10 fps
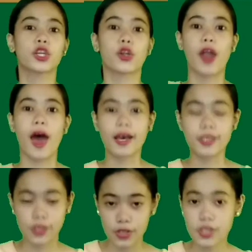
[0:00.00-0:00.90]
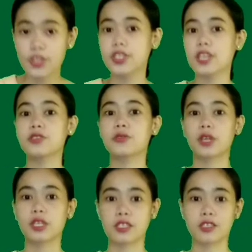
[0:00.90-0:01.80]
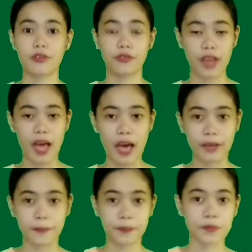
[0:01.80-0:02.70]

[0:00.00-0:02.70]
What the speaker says: your answers, just raise your flag.